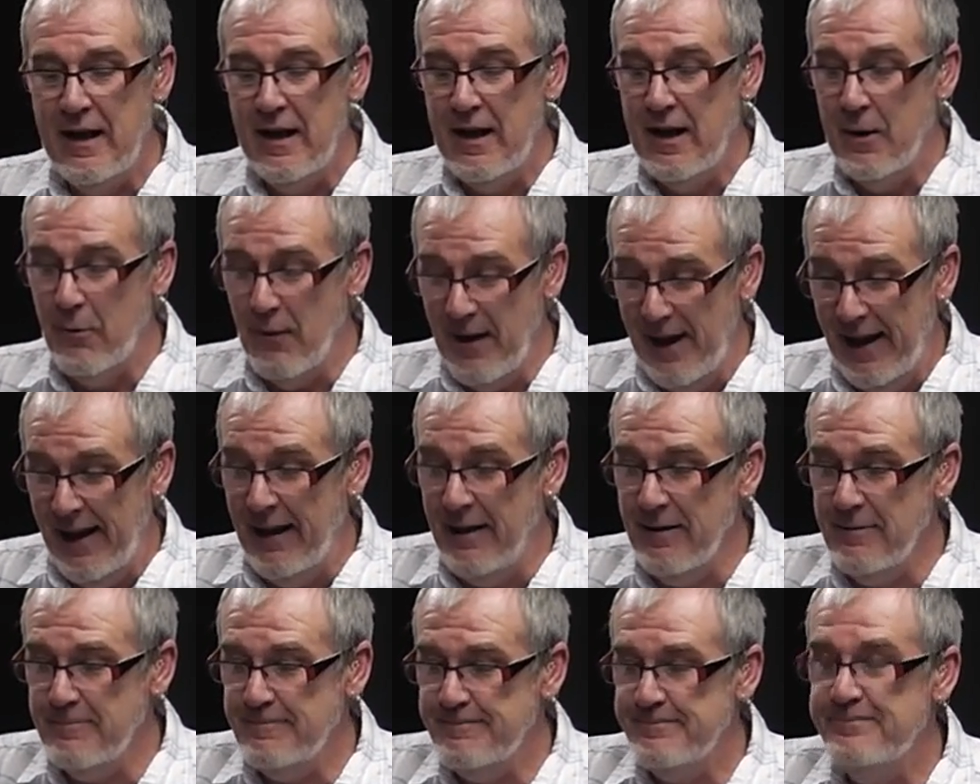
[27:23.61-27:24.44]

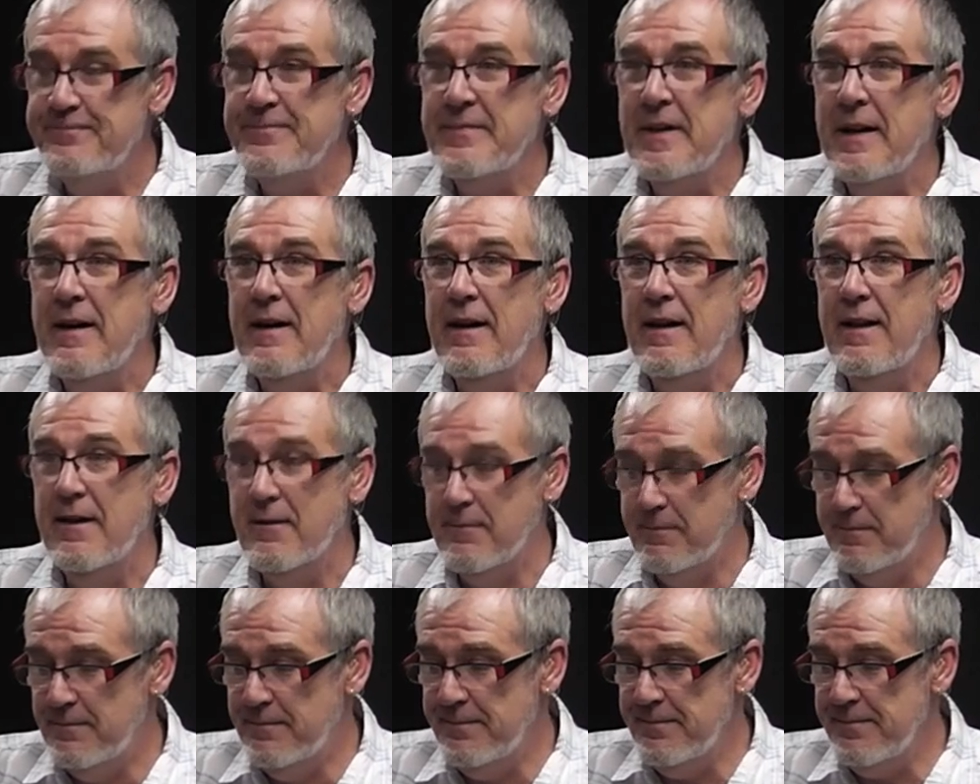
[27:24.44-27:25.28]
Well,
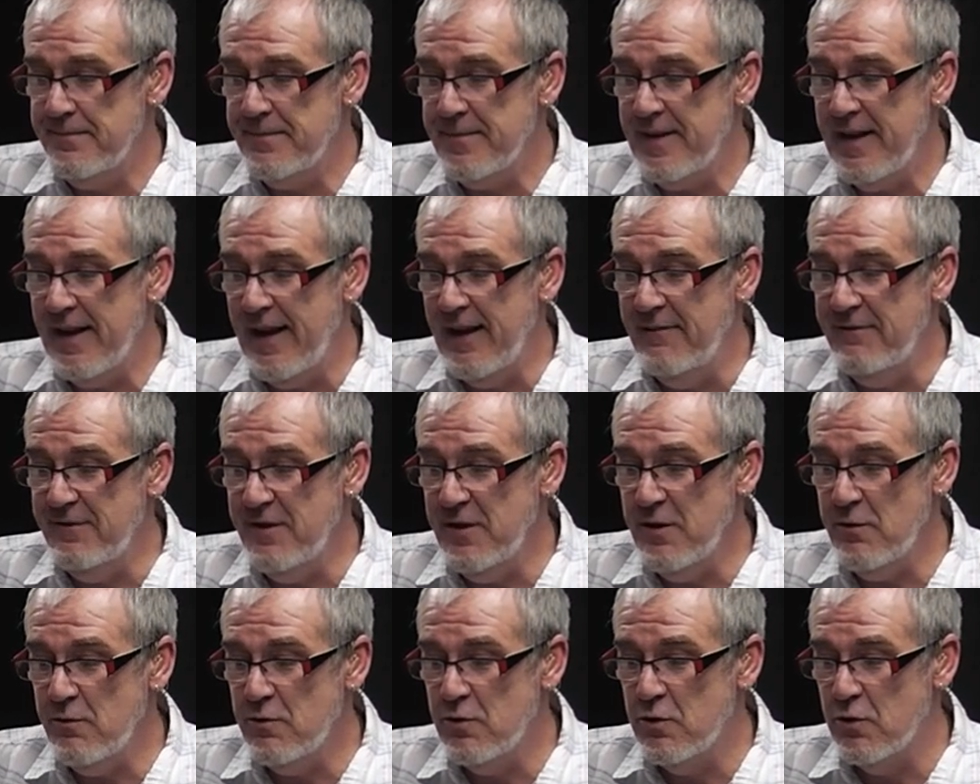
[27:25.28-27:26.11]
if
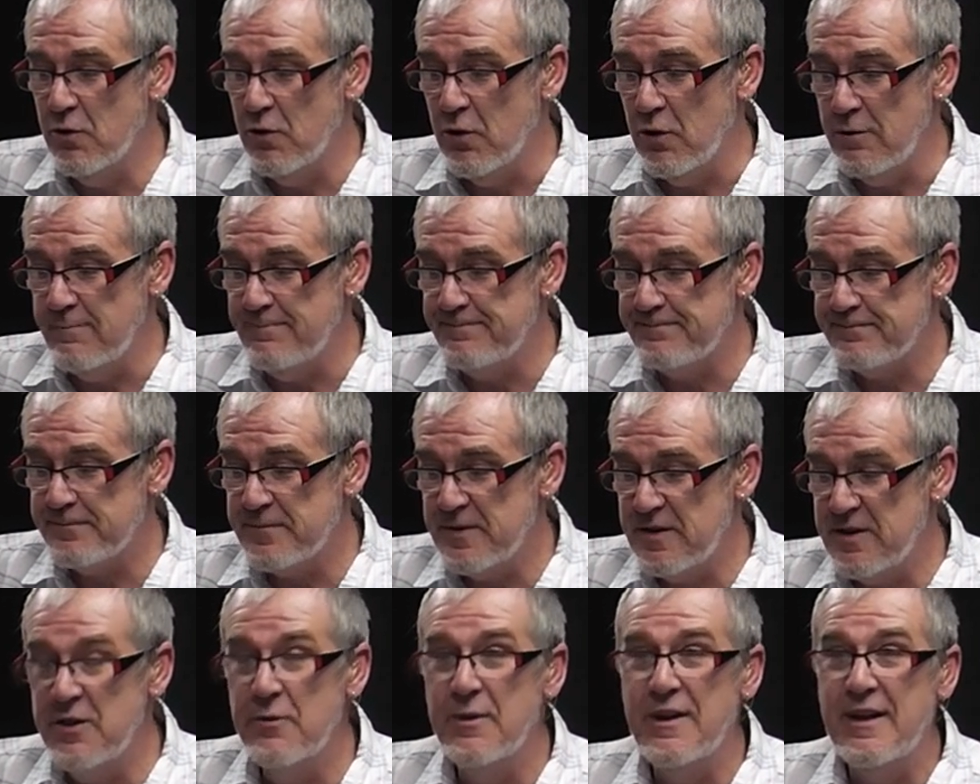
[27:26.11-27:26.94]
you go
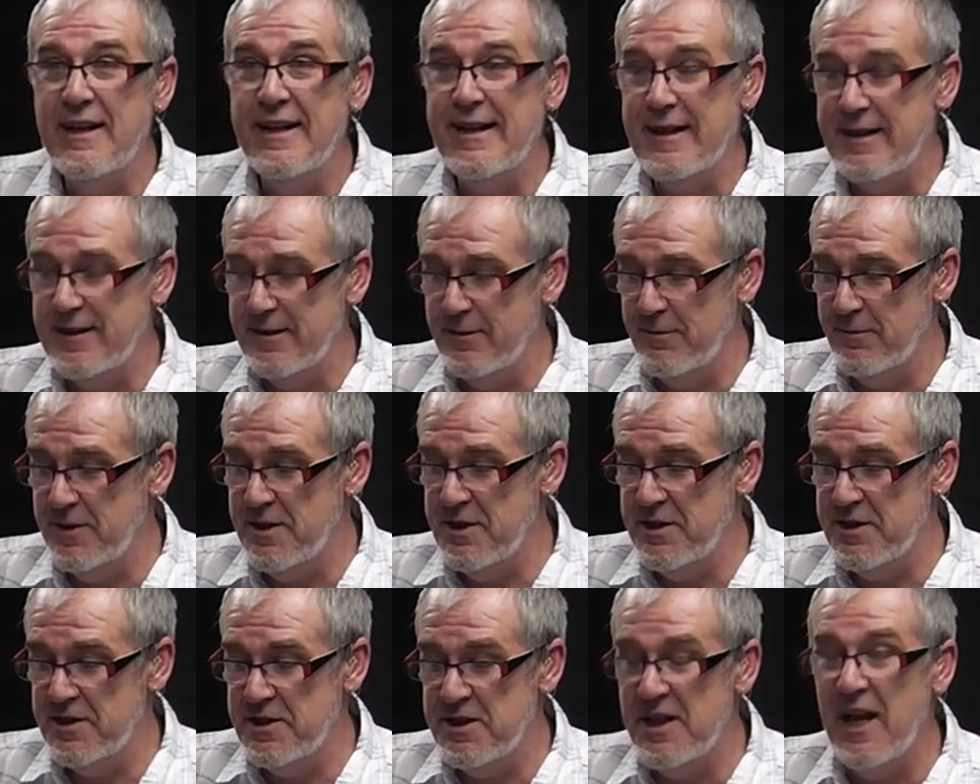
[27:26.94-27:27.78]
to a link
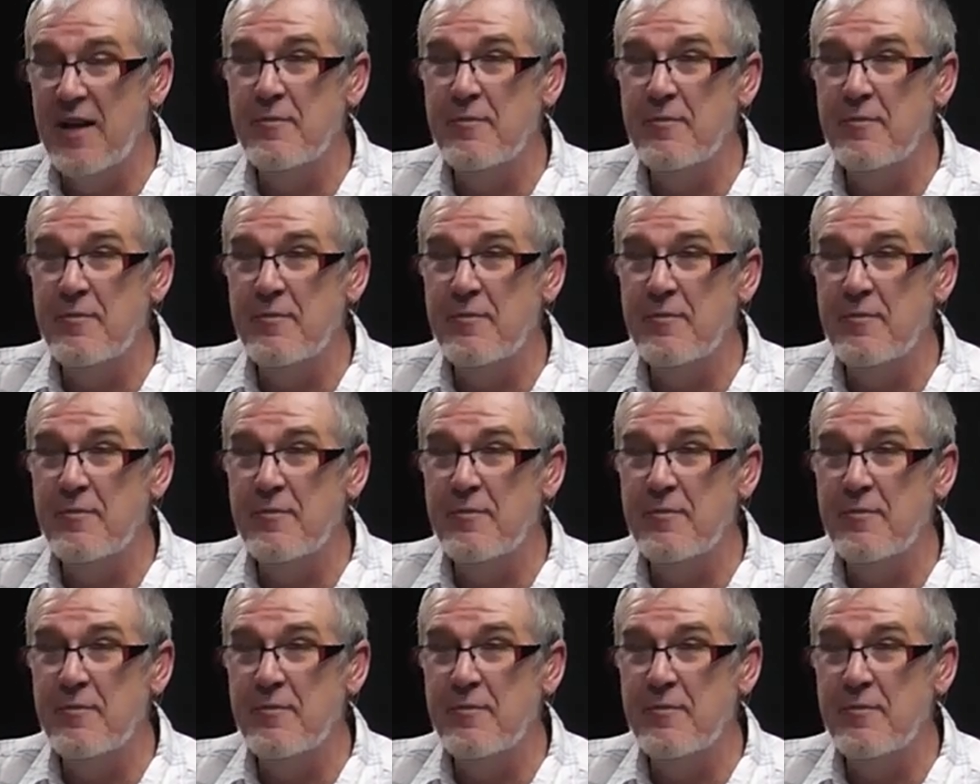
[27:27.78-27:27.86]
which shall